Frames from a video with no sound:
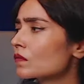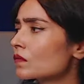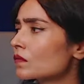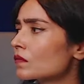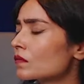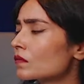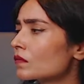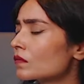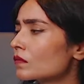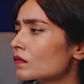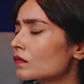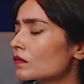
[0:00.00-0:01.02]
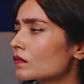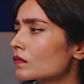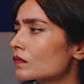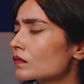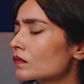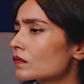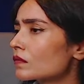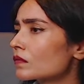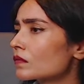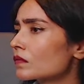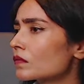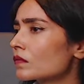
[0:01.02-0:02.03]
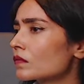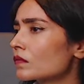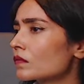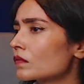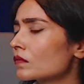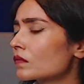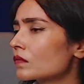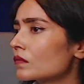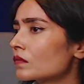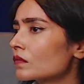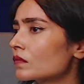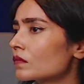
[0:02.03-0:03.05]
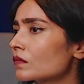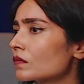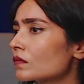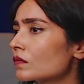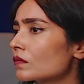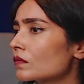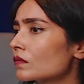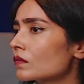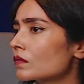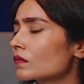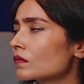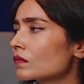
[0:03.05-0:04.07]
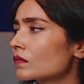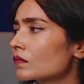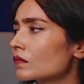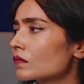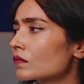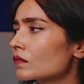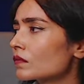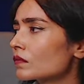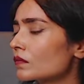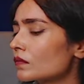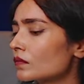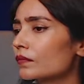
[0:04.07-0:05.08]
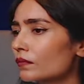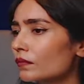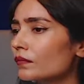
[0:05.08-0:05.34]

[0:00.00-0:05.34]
No words are spoken by the person on screen.